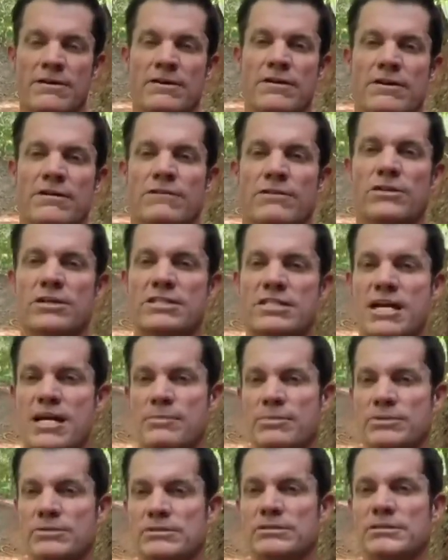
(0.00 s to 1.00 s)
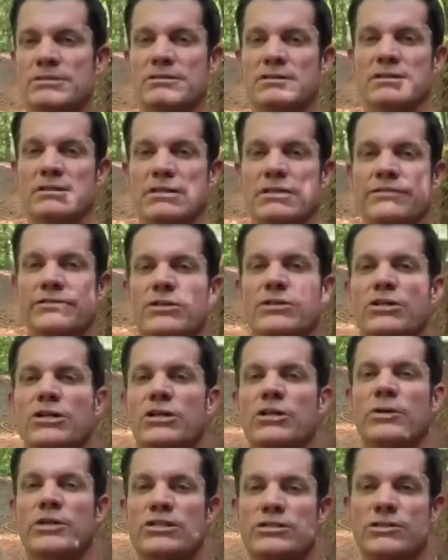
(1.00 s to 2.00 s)
For example, if you're
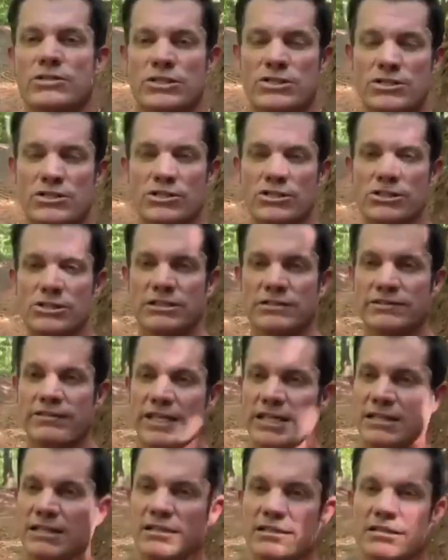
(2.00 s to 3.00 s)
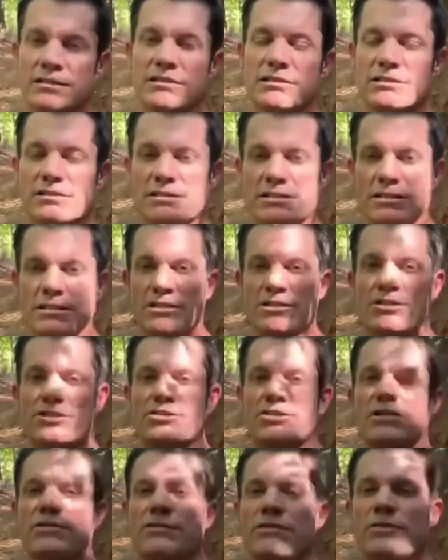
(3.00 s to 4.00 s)
going to a social event,
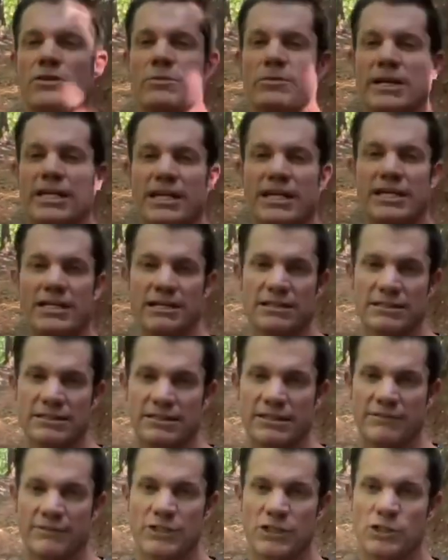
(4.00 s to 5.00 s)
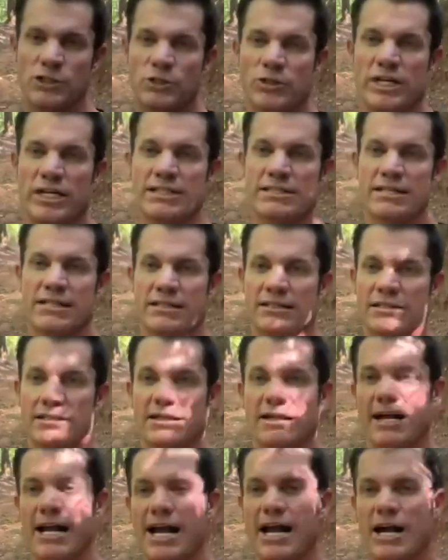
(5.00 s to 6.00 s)
start from the beginning and visualize
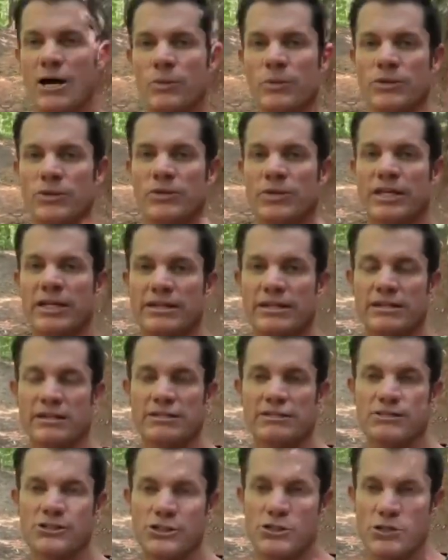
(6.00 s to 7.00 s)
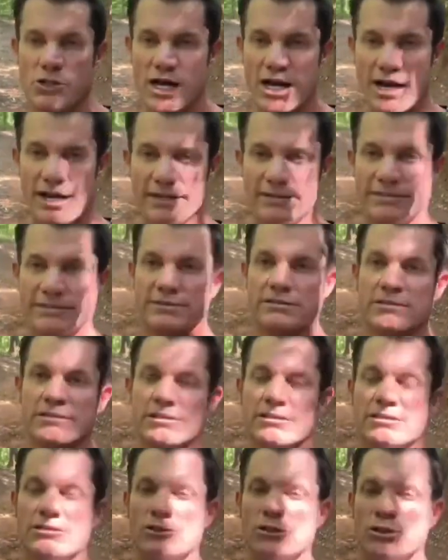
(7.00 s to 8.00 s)
how will you get there. Drive,
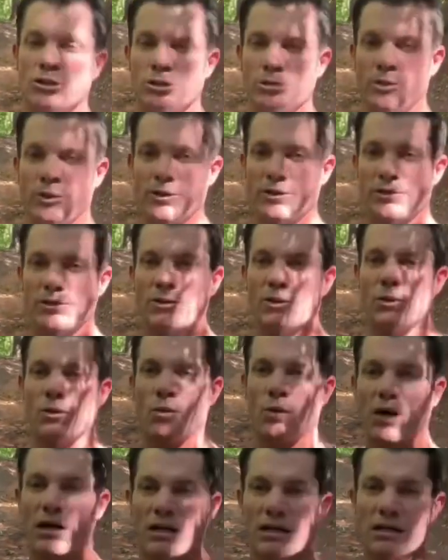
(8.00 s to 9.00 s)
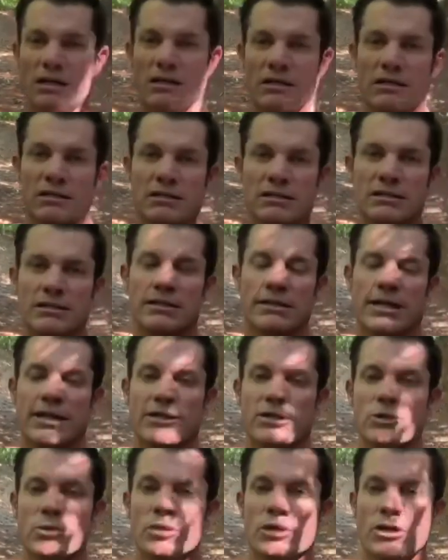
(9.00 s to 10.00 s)
Uber, walk, and
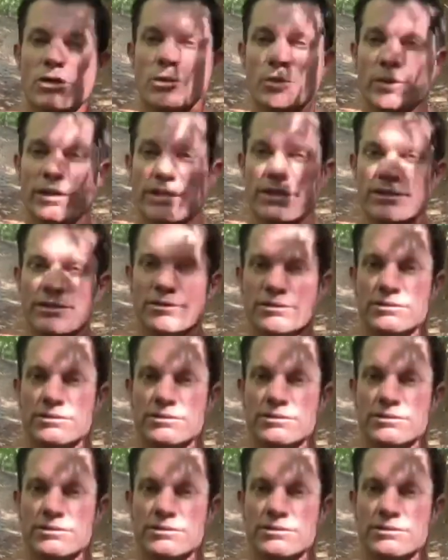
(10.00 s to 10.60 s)
who will go with you.